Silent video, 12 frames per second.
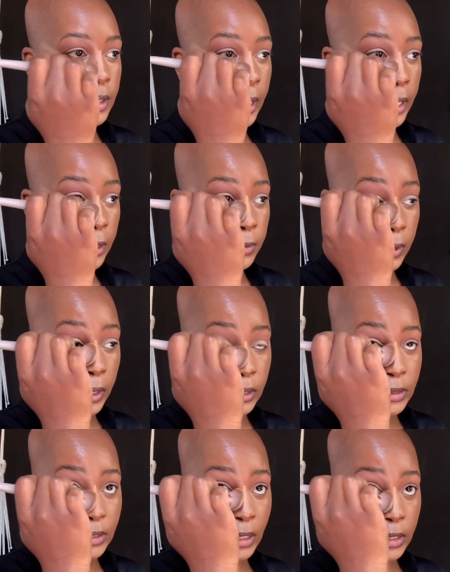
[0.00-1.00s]
I don't want
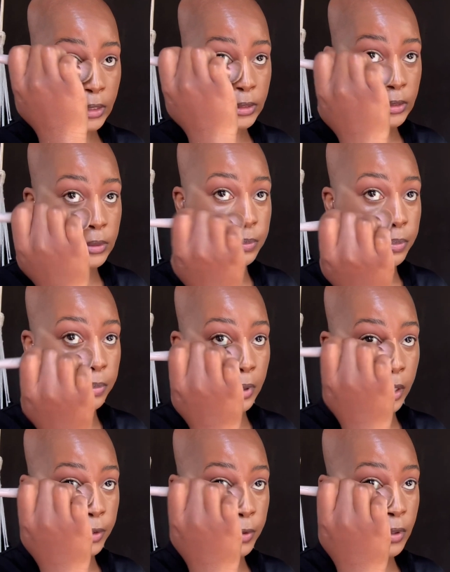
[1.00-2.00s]
to say it's
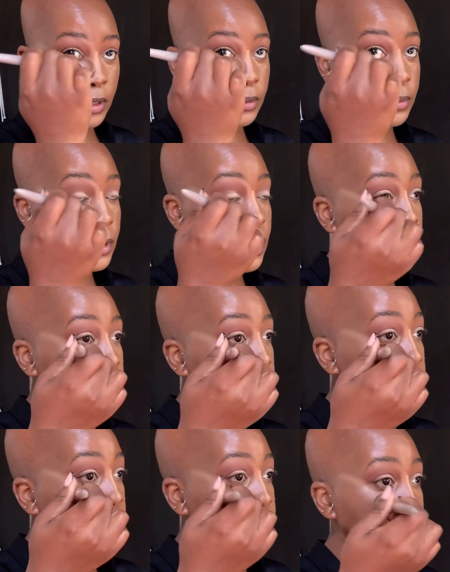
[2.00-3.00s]
bothering me. I don't
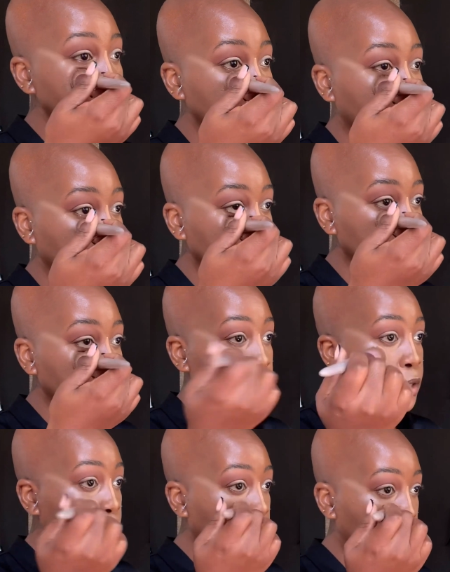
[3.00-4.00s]
know what's like
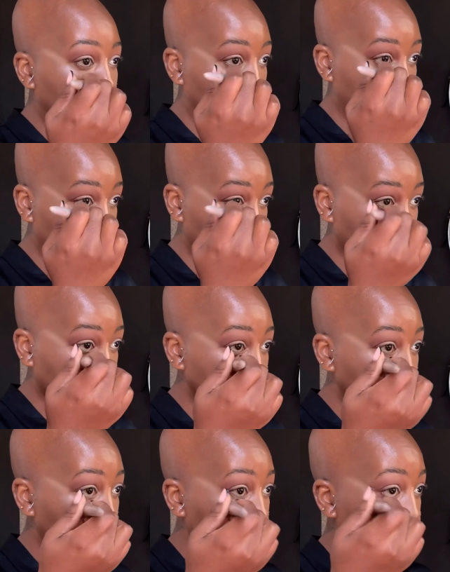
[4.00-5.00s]
the perfect
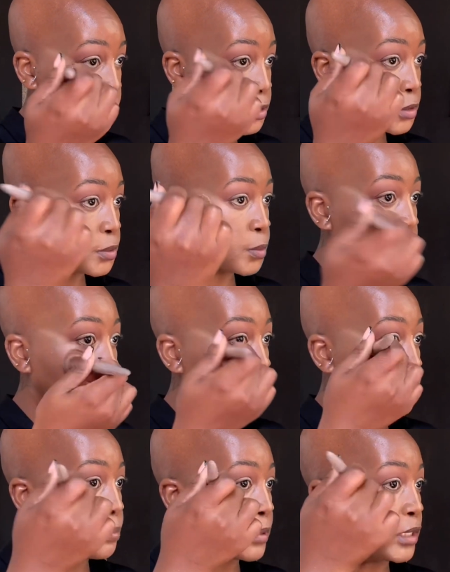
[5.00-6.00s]
word
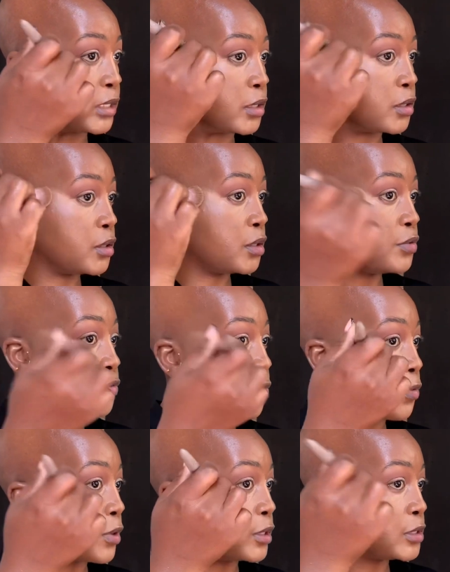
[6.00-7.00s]
will be
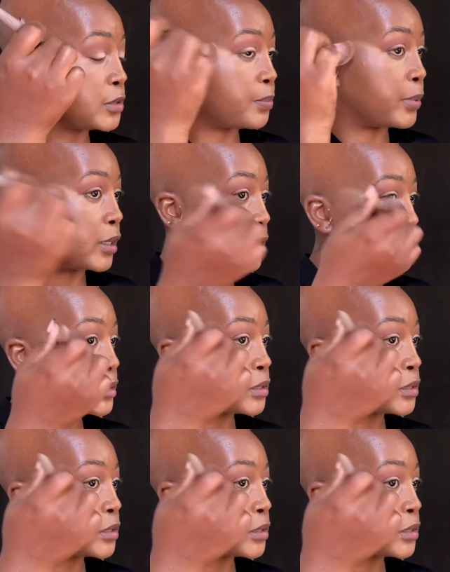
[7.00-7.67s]
for it, but